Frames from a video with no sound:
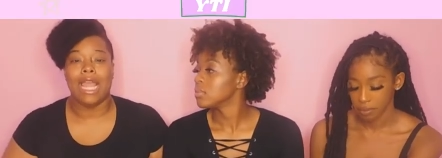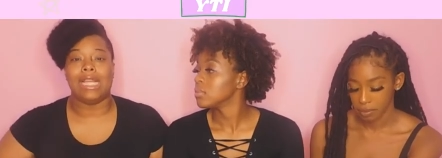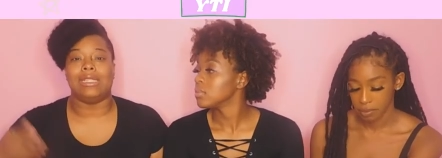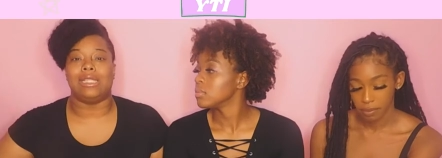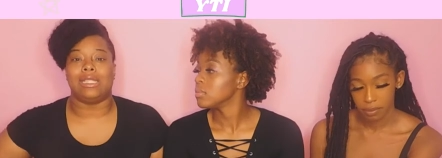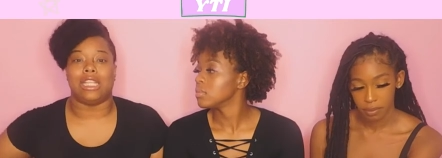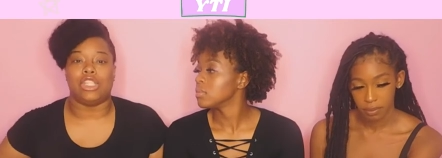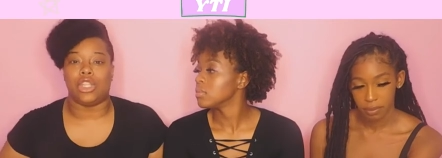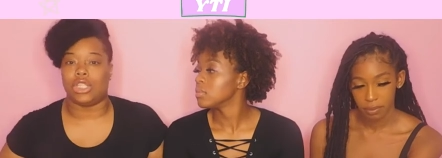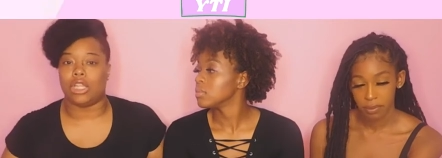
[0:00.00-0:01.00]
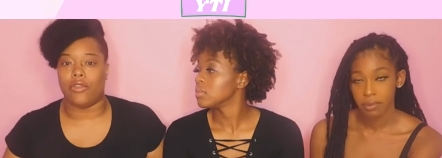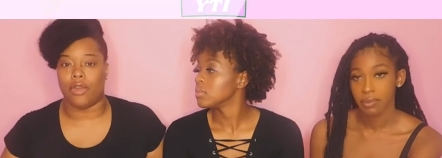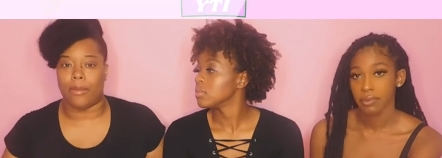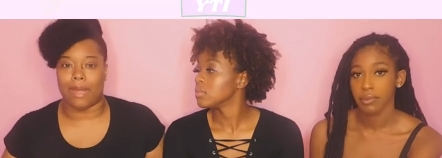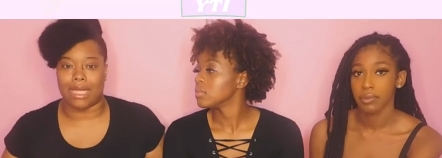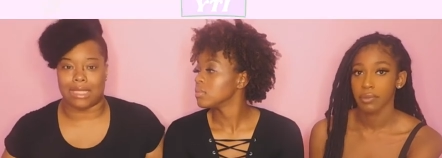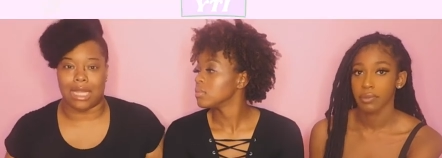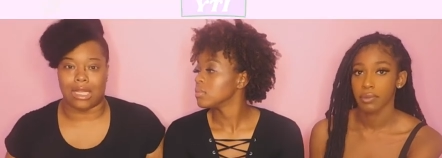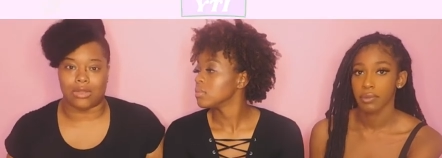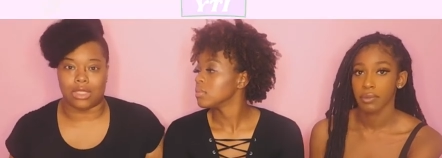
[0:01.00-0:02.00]
Speaker 1: is to set yourself up as
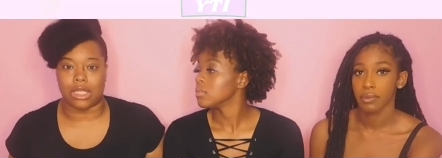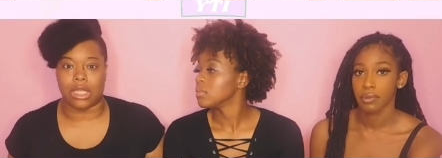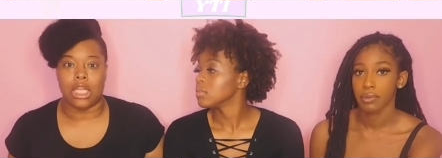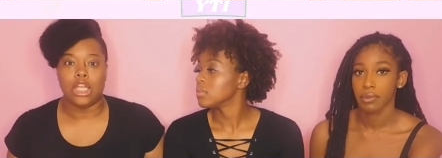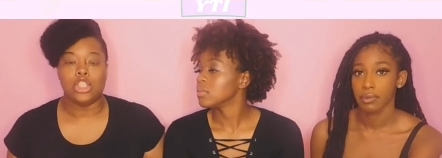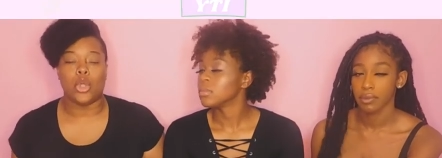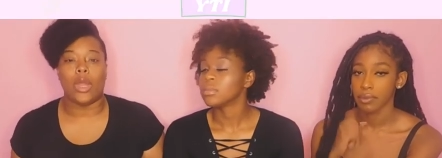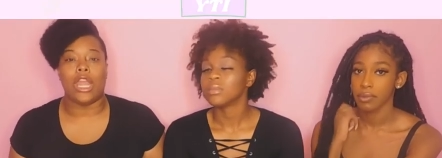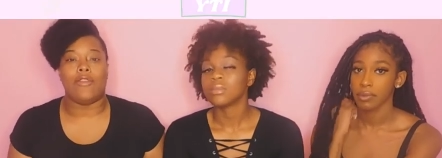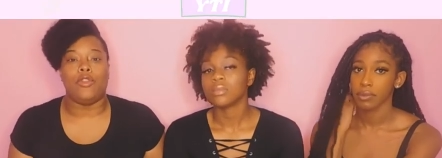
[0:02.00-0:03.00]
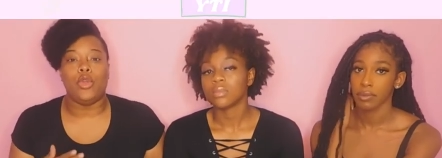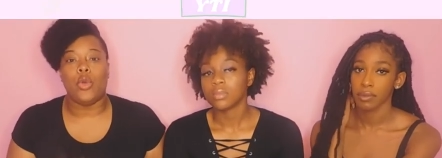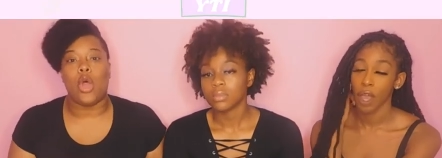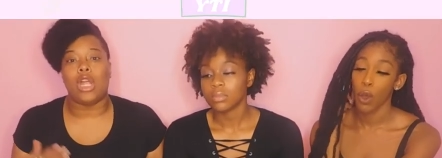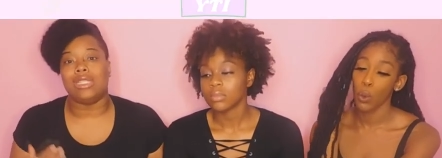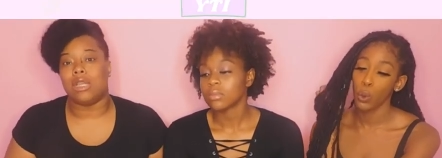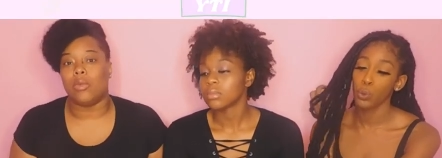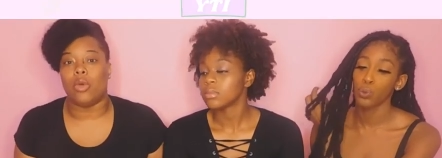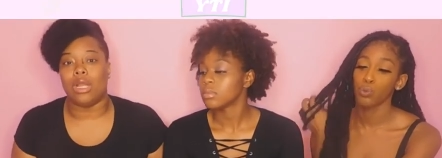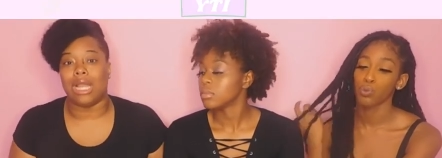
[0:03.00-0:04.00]
L L C. So if you are
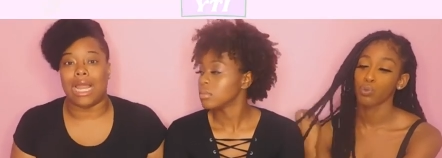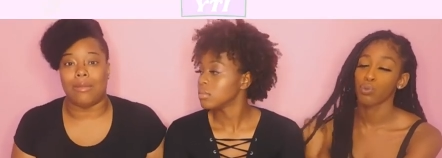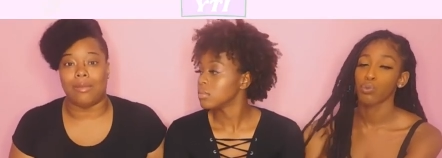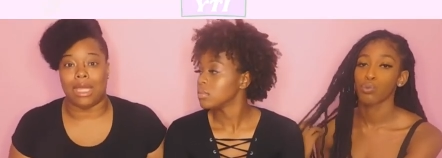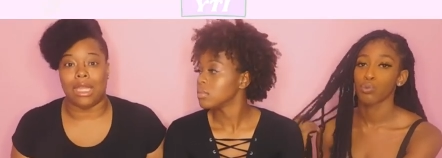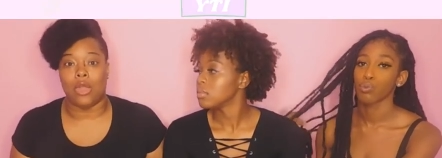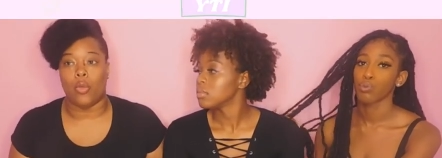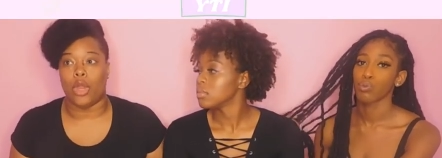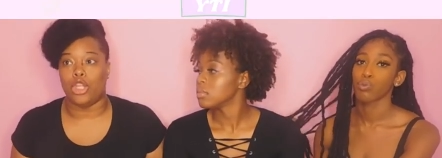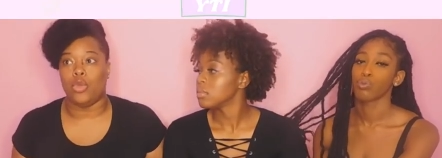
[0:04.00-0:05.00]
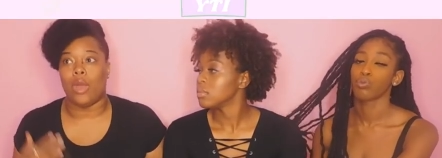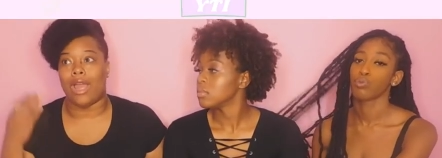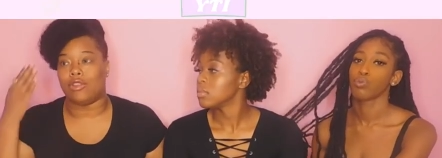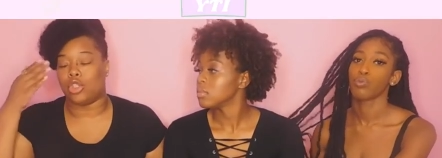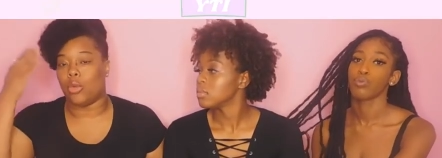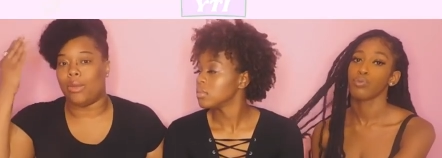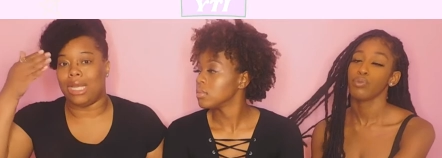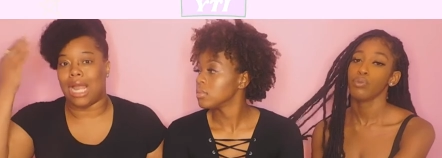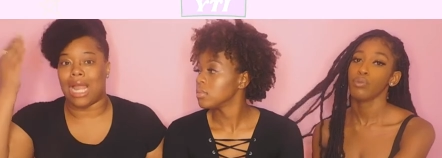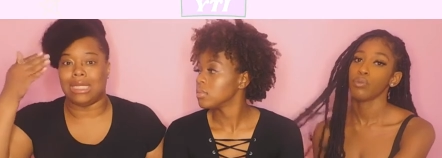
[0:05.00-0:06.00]
someone like me, where you have so
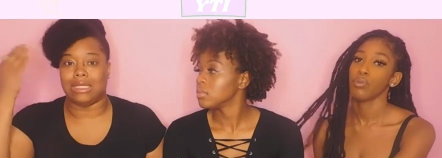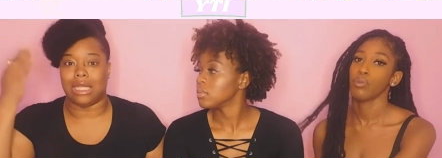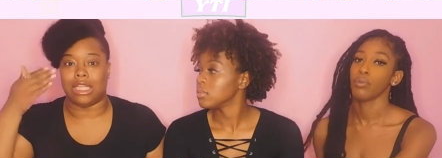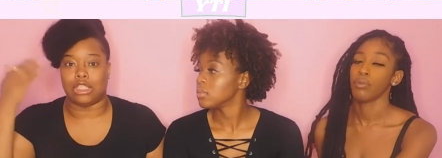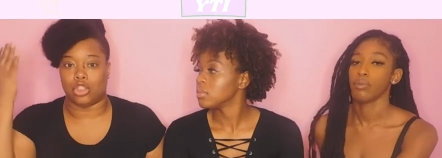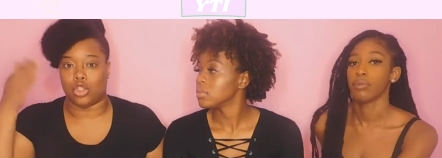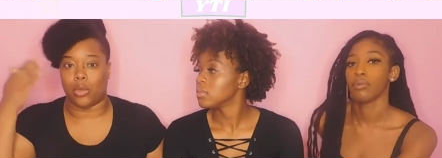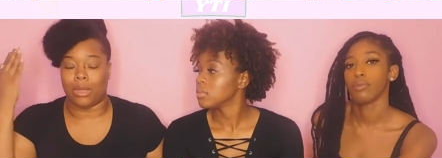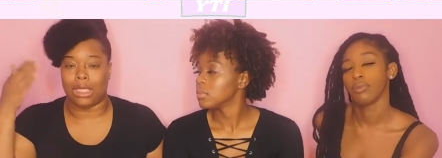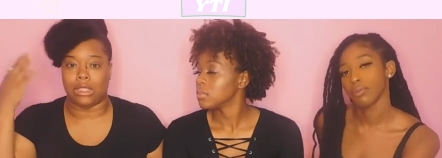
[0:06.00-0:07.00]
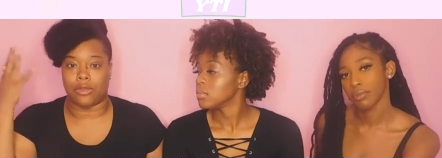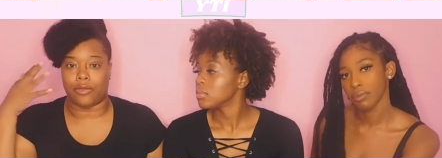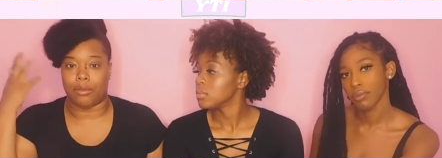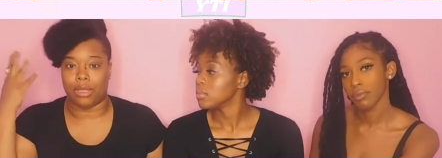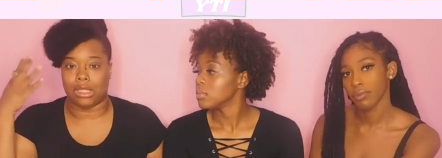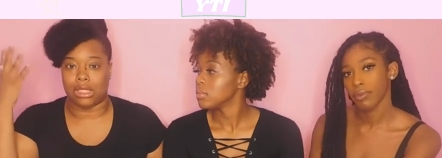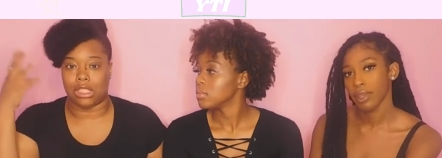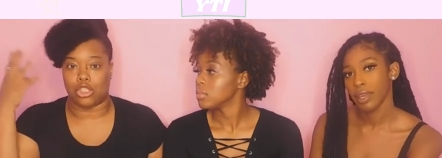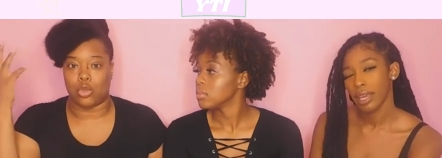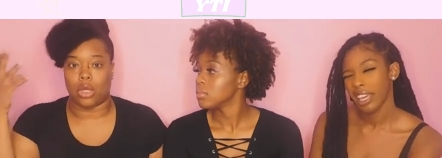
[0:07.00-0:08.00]
many ideas and so many different
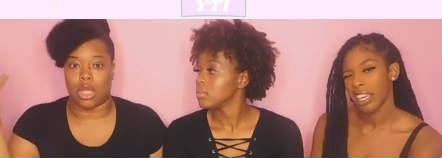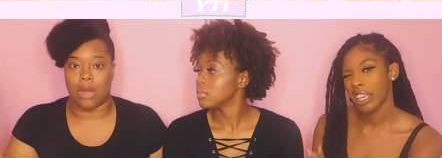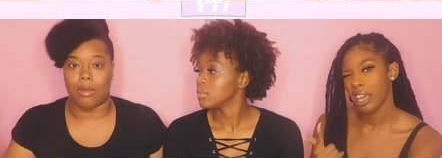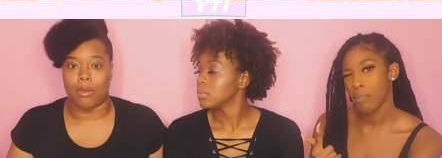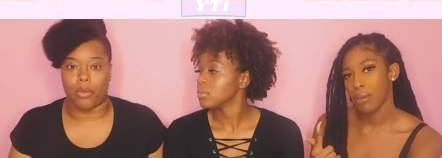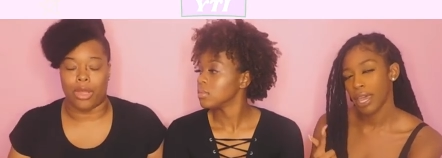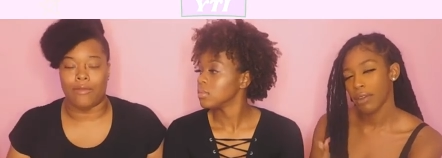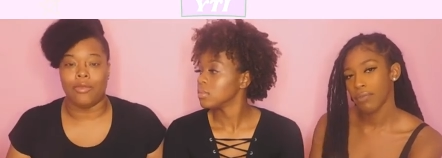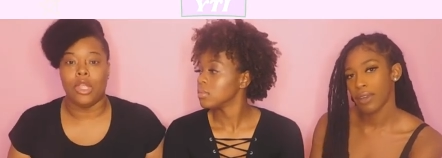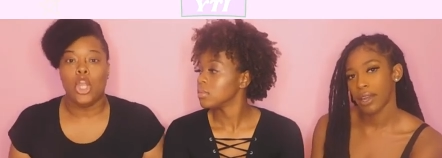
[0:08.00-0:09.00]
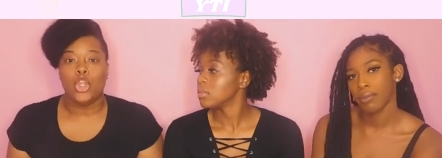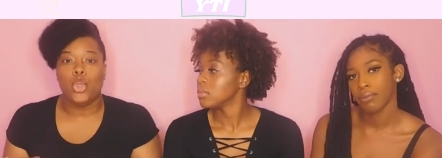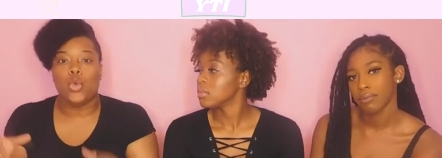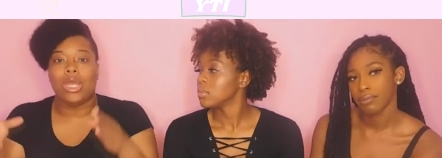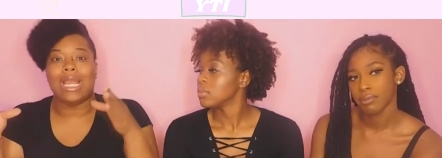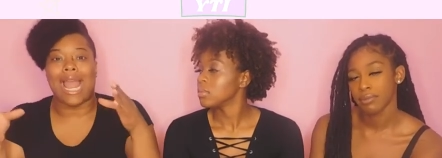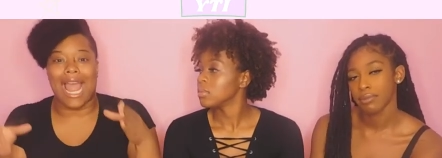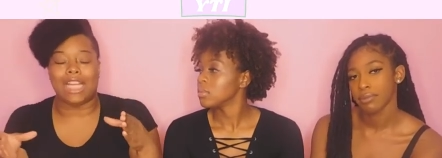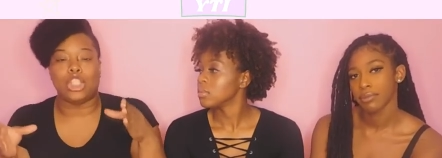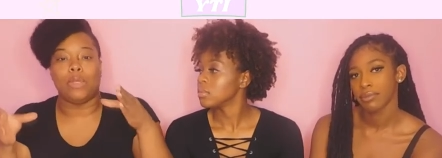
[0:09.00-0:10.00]
businesses you could come up with, you can
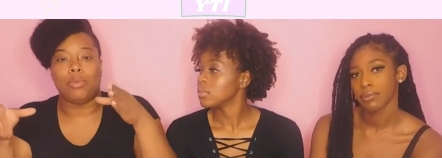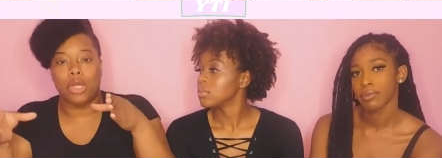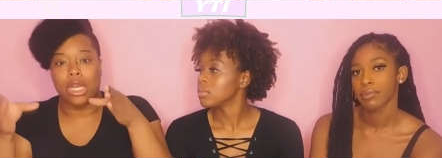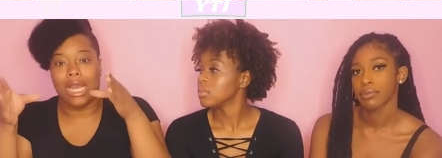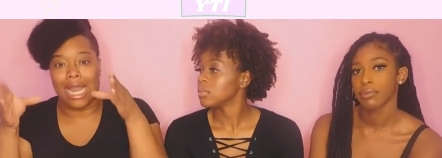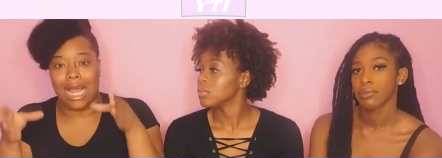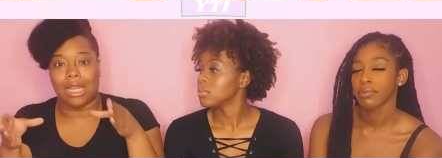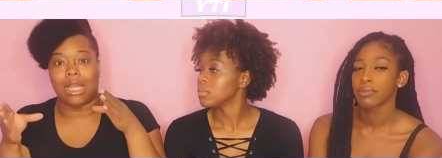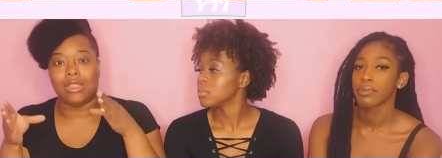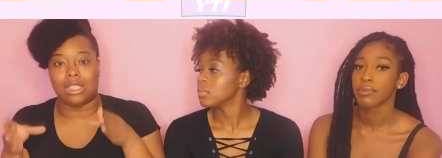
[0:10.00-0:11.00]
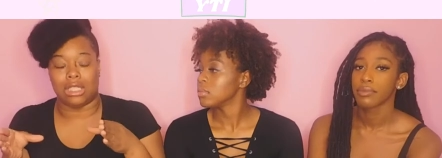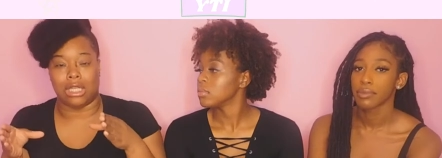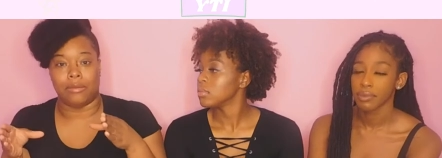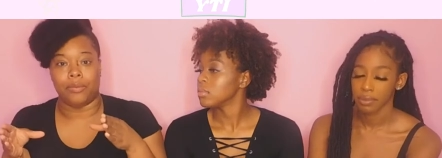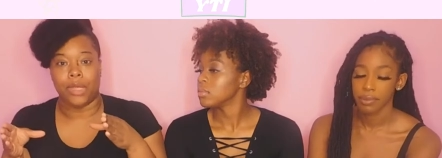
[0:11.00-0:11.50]
actually put an L L C.